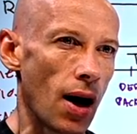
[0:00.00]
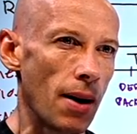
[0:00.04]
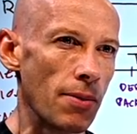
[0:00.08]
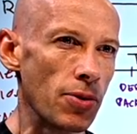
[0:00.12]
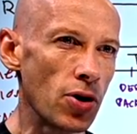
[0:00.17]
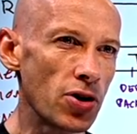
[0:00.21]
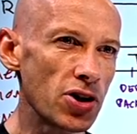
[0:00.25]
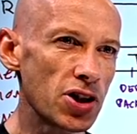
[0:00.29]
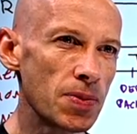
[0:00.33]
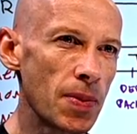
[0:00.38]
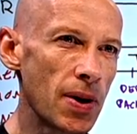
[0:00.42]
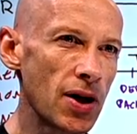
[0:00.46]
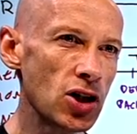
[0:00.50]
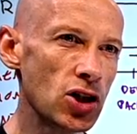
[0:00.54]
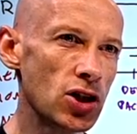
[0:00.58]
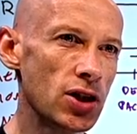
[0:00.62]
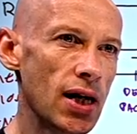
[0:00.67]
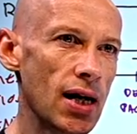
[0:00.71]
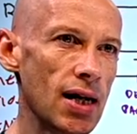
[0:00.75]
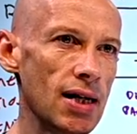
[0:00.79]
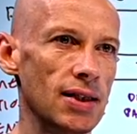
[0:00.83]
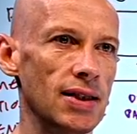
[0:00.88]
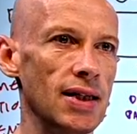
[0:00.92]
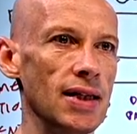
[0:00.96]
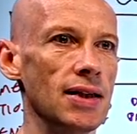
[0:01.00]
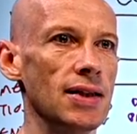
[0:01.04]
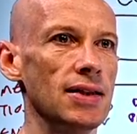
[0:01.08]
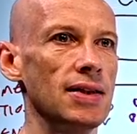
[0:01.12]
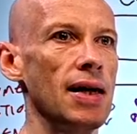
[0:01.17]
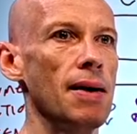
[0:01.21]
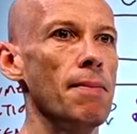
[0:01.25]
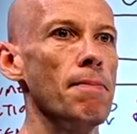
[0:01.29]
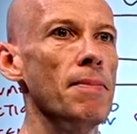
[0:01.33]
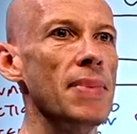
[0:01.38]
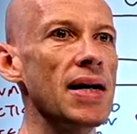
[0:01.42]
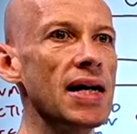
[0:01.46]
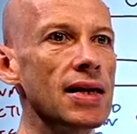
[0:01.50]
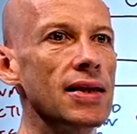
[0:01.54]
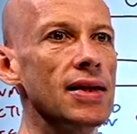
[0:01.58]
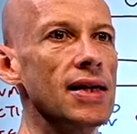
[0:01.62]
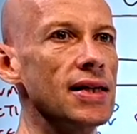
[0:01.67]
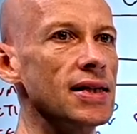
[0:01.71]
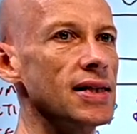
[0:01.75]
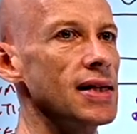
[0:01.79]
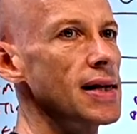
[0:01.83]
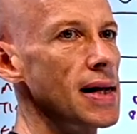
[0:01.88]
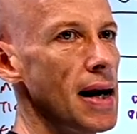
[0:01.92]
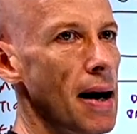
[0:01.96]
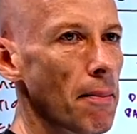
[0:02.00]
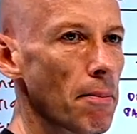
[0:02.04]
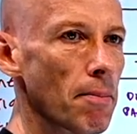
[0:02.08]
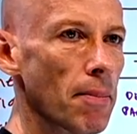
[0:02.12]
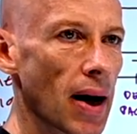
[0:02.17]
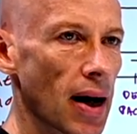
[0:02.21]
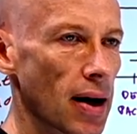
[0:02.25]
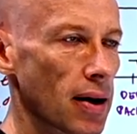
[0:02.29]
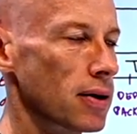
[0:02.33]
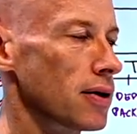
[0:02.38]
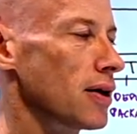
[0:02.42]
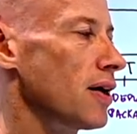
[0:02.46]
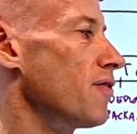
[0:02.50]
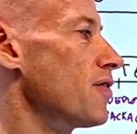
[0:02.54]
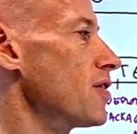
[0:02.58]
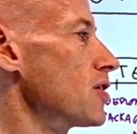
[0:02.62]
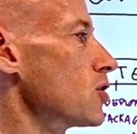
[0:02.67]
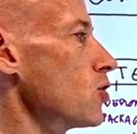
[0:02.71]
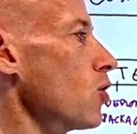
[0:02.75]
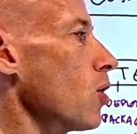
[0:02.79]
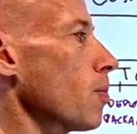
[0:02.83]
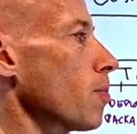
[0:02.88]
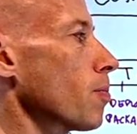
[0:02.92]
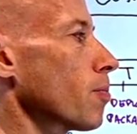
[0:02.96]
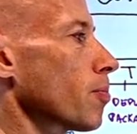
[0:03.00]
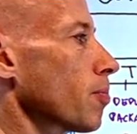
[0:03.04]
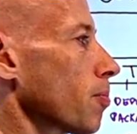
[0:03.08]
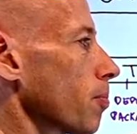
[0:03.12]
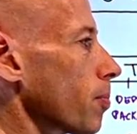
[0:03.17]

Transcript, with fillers: I'm not so much testing does it meet this number if it's not,